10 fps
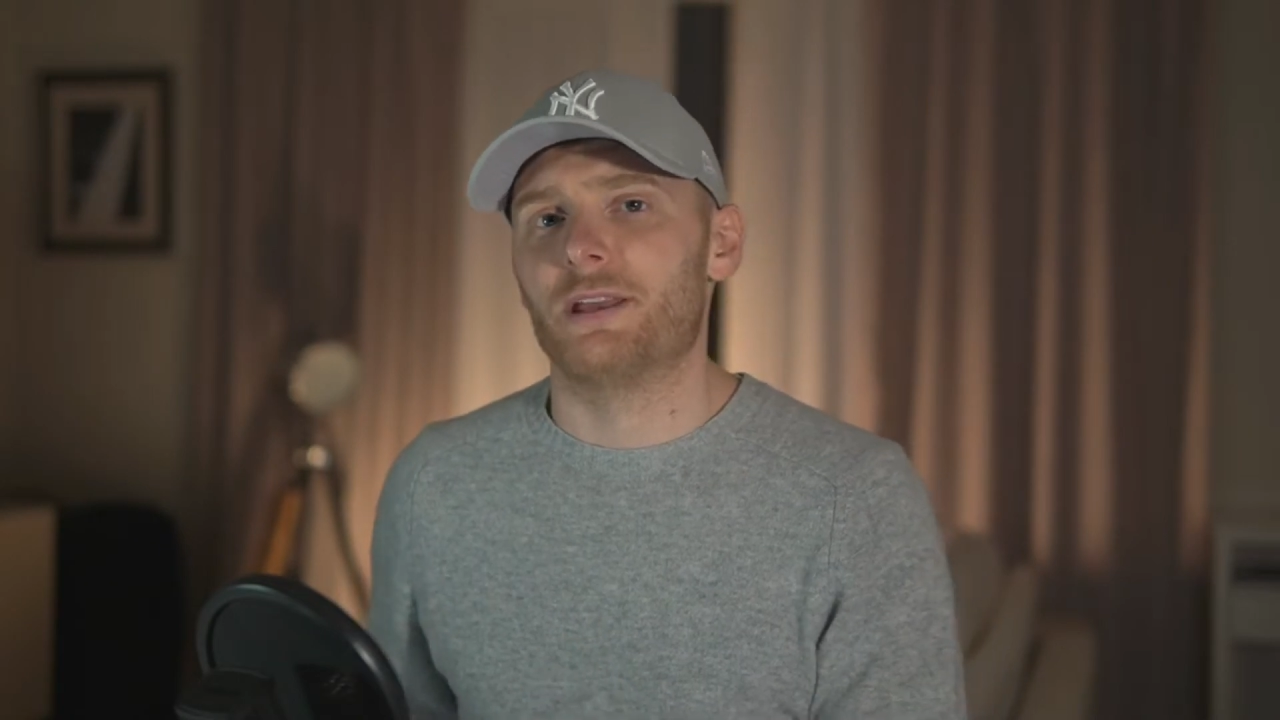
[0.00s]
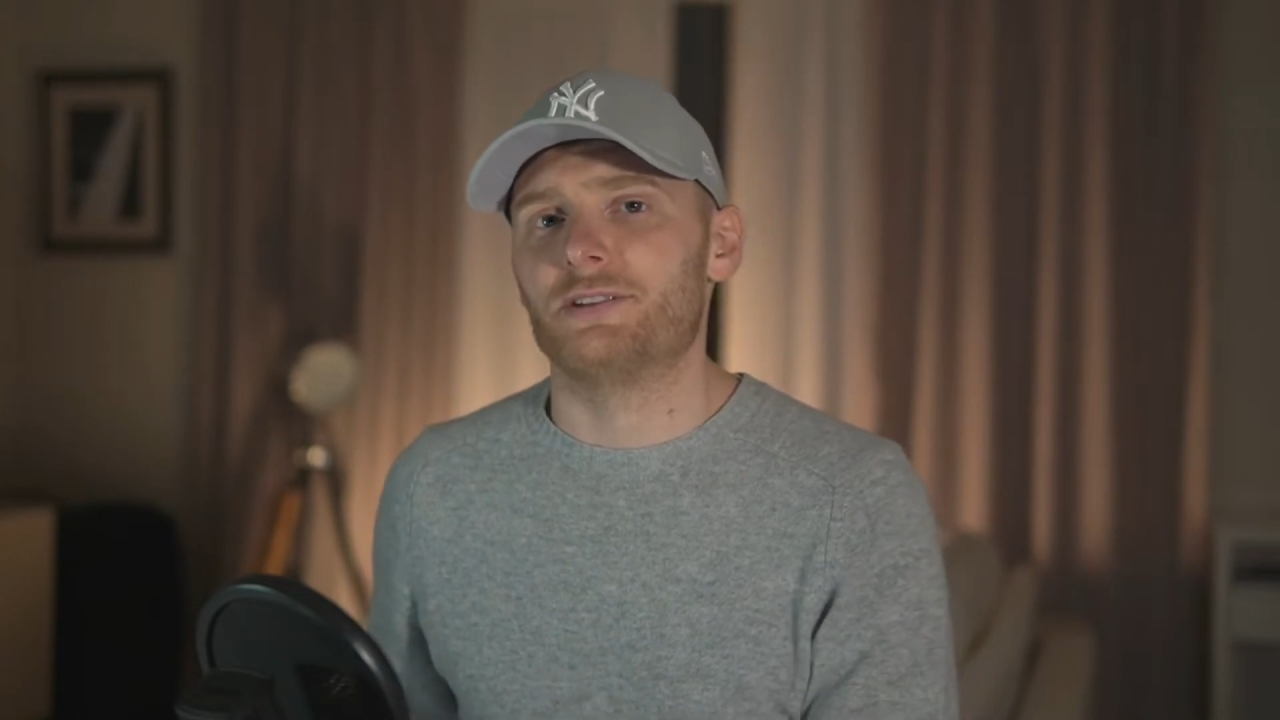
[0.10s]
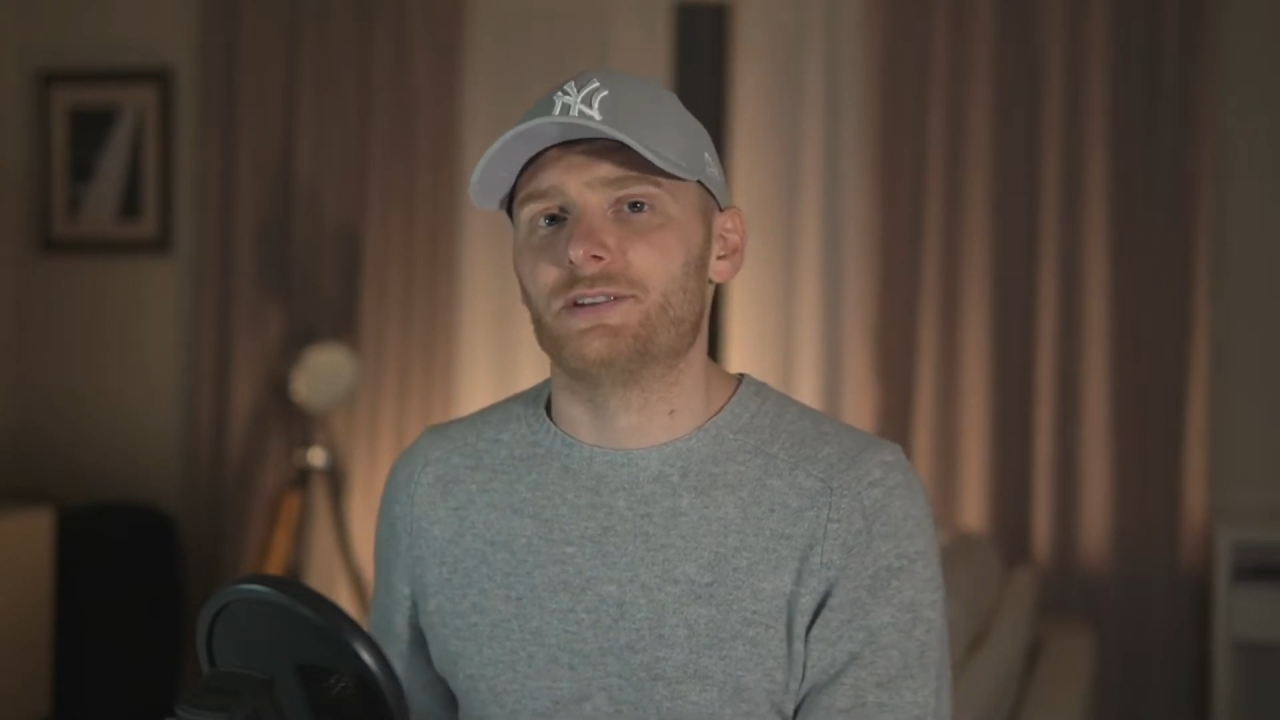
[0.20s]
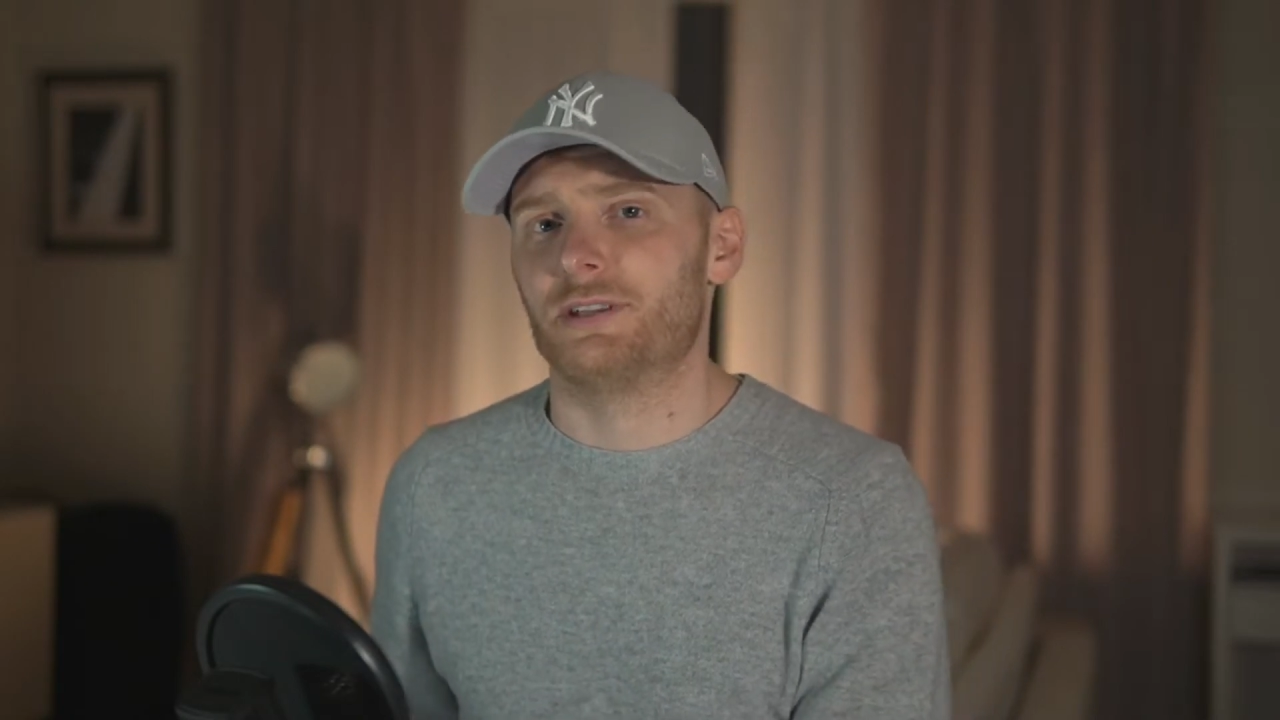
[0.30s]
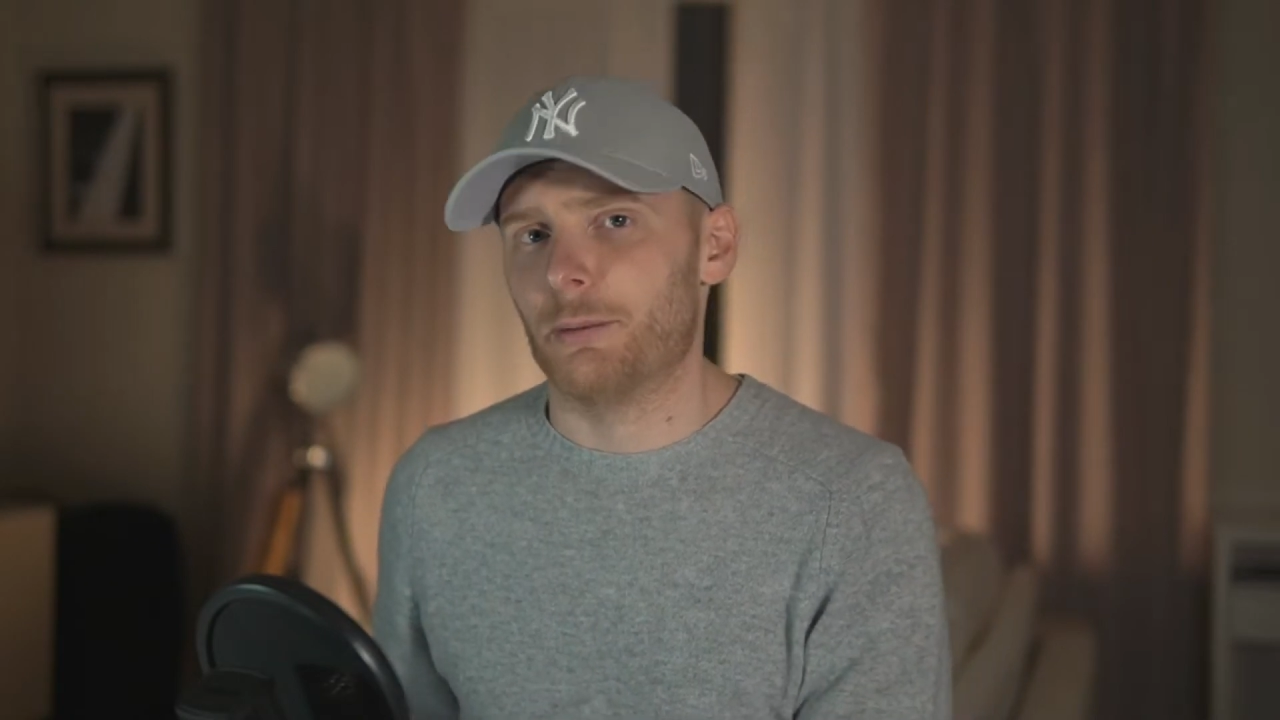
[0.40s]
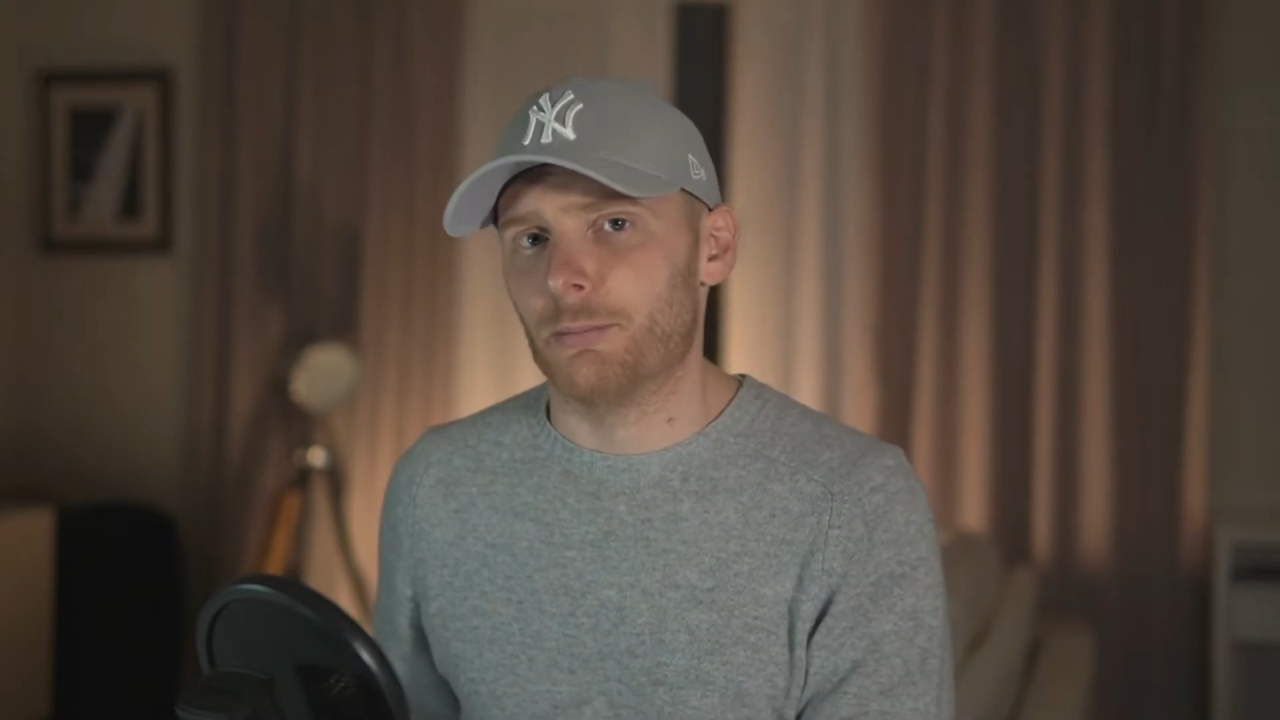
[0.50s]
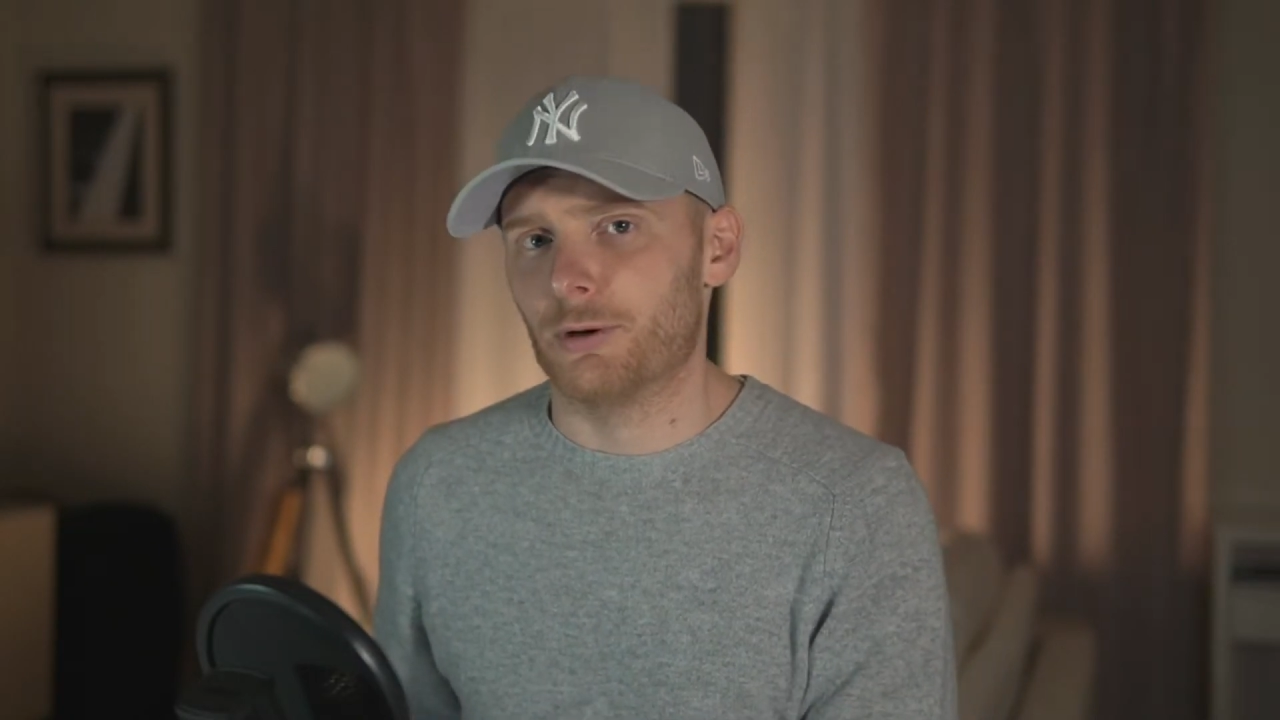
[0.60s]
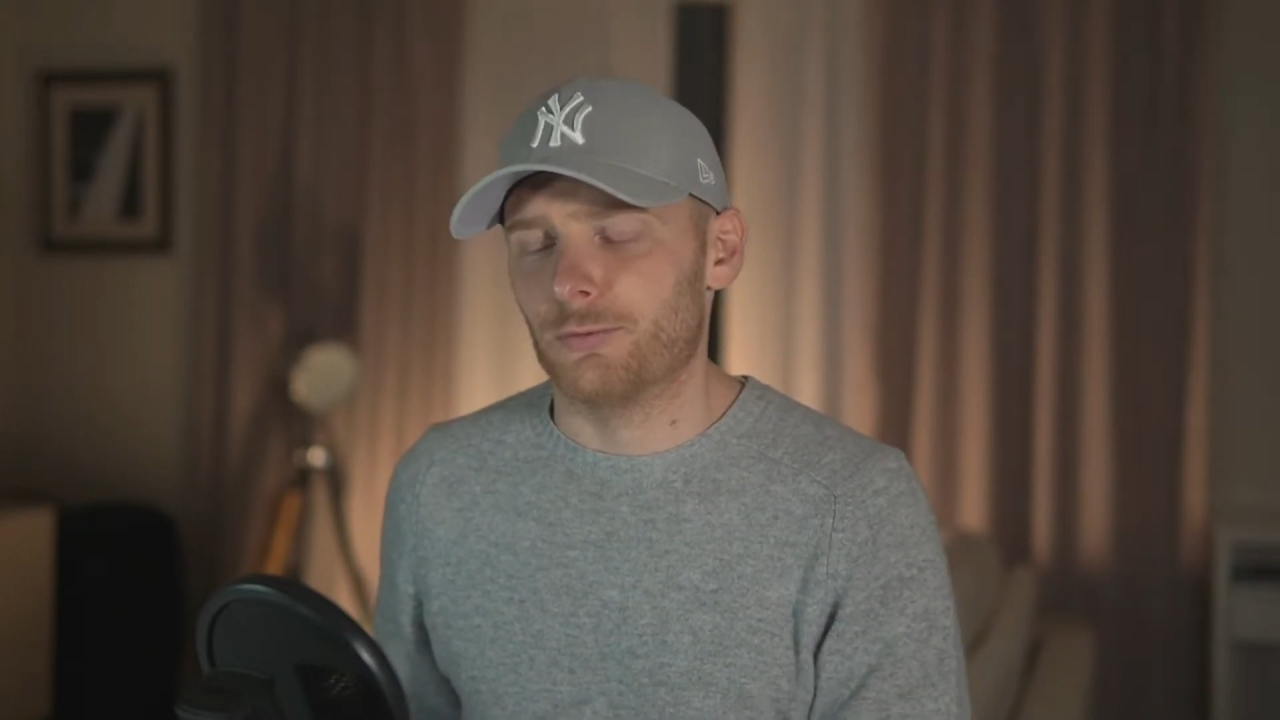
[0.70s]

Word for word: A T number.